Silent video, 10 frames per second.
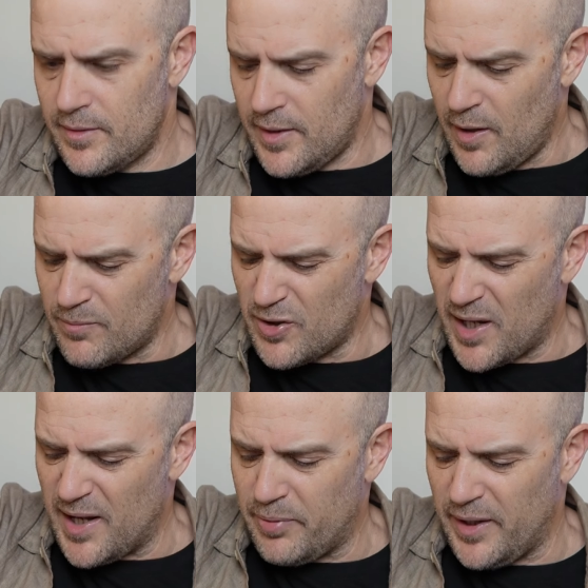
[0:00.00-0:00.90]
Here I'm just
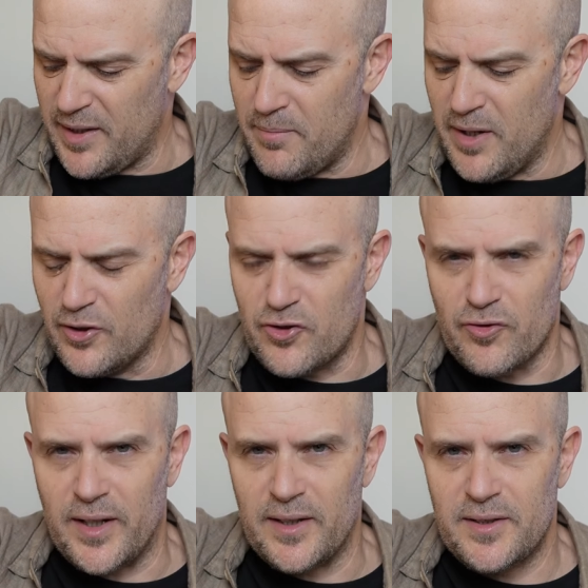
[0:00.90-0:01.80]
kind of playing the middle
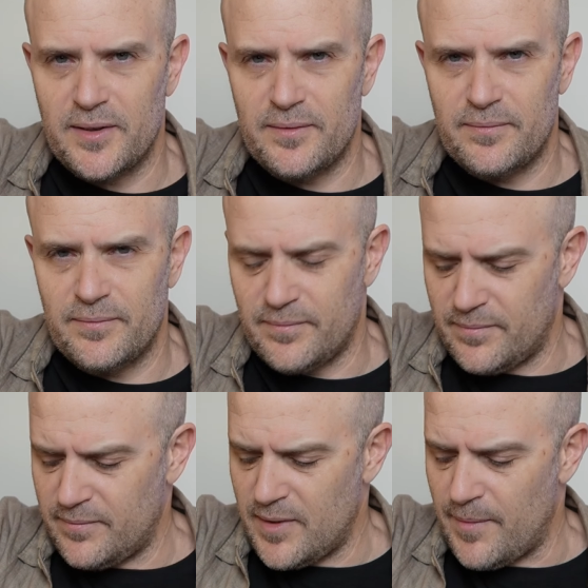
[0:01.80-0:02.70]
strings.
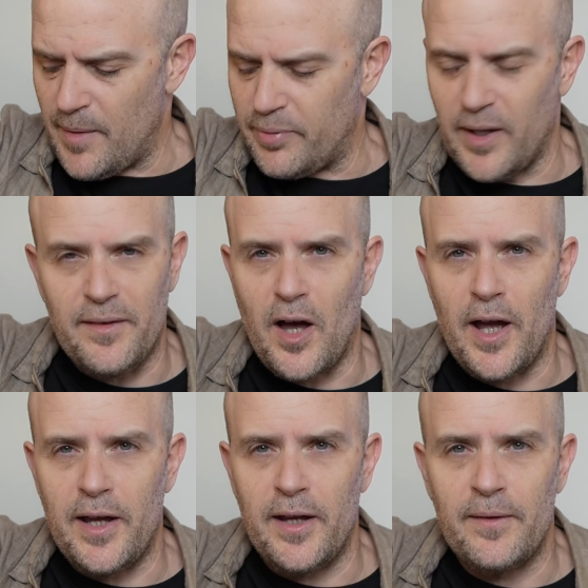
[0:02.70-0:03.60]
I'm not playing the
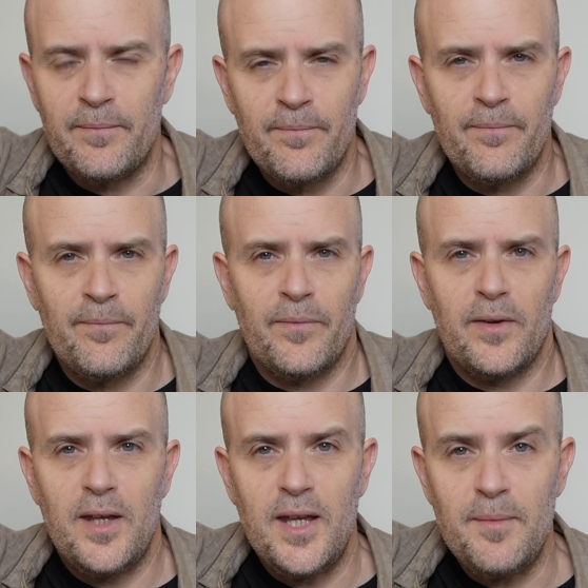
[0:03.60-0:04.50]
high E.
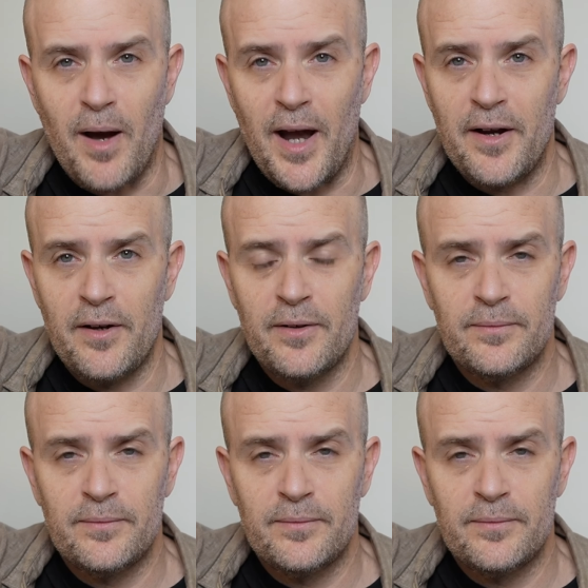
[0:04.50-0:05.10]
E minor.